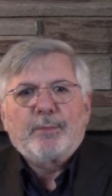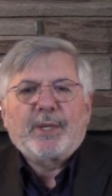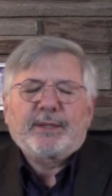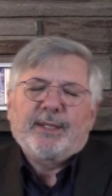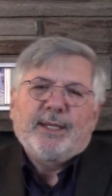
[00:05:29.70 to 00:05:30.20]

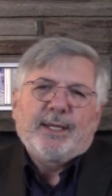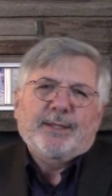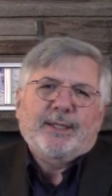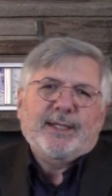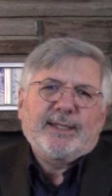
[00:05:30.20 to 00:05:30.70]
But
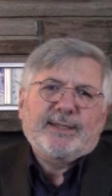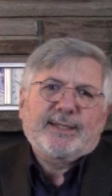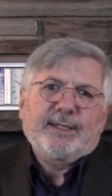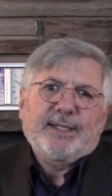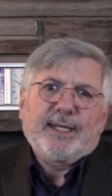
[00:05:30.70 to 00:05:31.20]
the
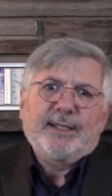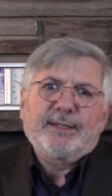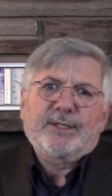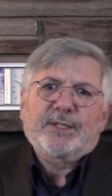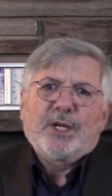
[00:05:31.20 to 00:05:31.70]

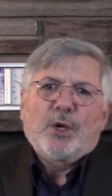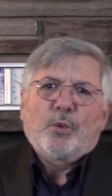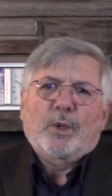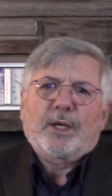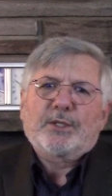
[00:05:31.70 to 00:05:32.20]
Laodiceans
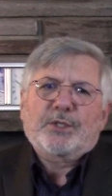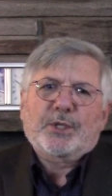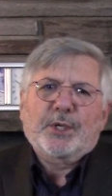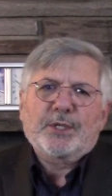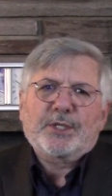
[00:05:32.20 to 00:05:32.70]
were a
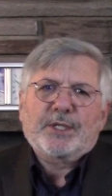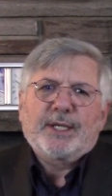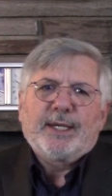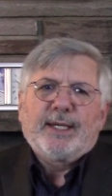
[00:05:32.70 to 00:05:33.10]
church